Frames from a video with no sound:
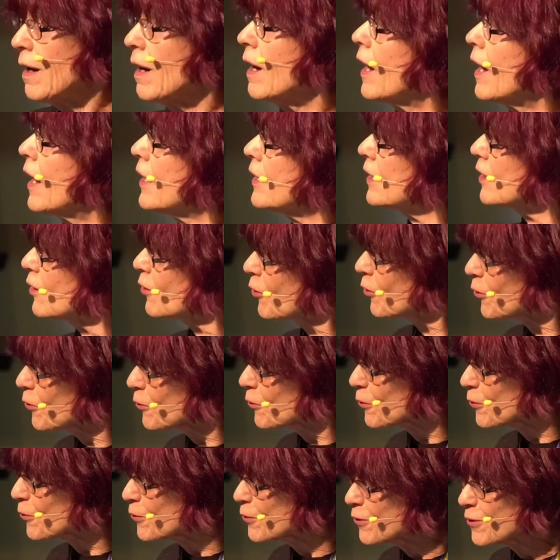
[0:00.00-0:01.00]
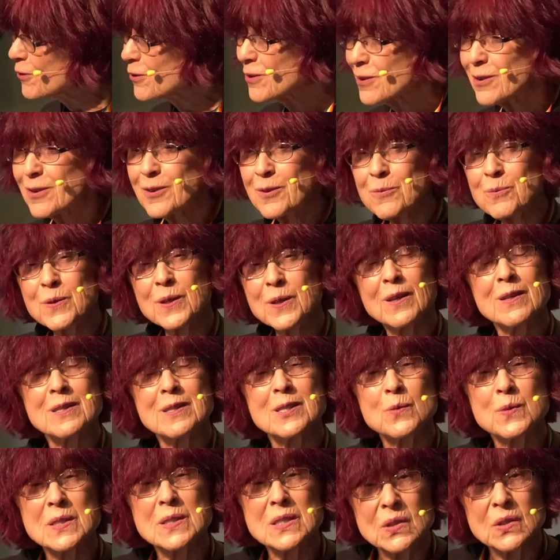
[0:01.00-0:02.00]
And he heard because he
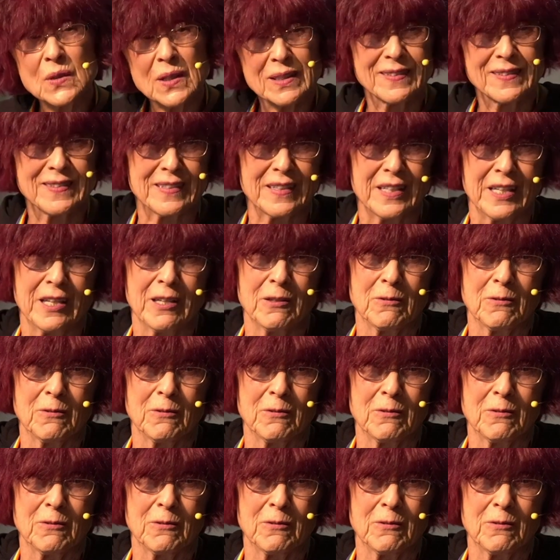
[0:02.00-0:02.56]
was listening.